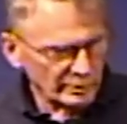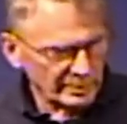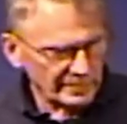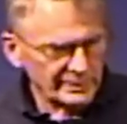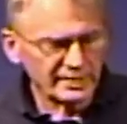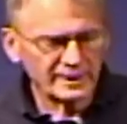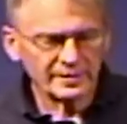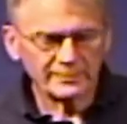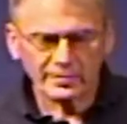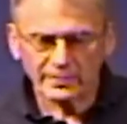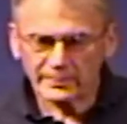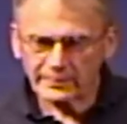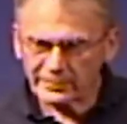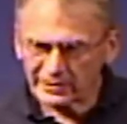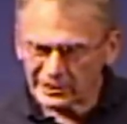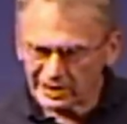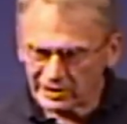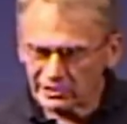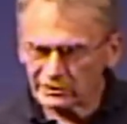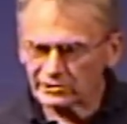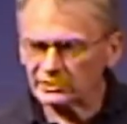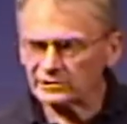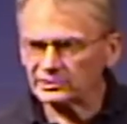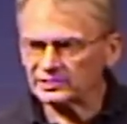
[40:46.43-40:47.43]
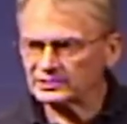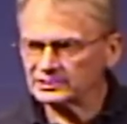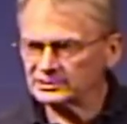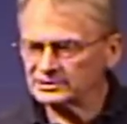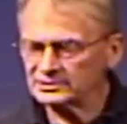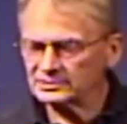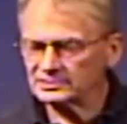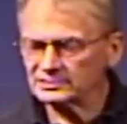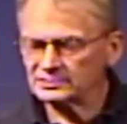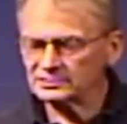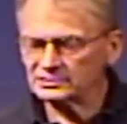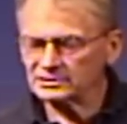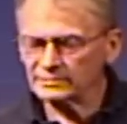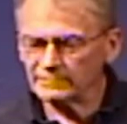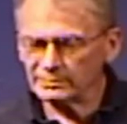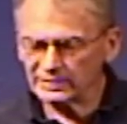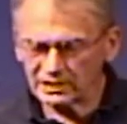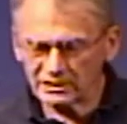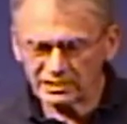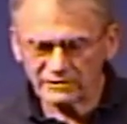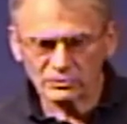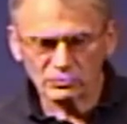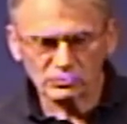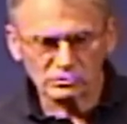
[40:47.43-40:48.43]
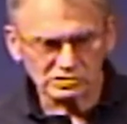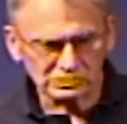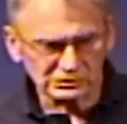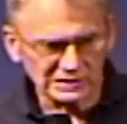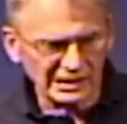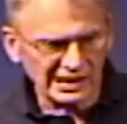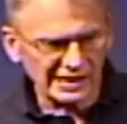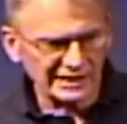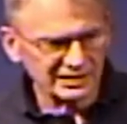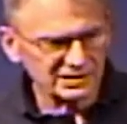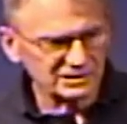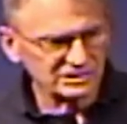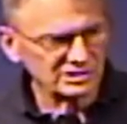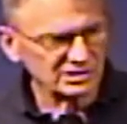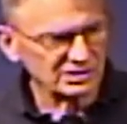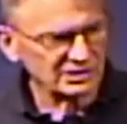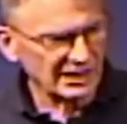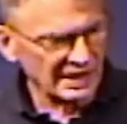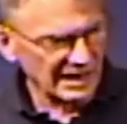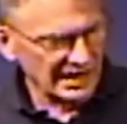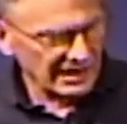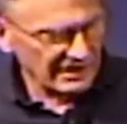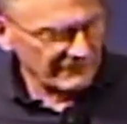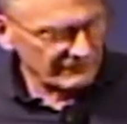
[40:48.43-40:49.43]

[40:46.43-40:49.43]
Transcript: be prepared to be those lights and to have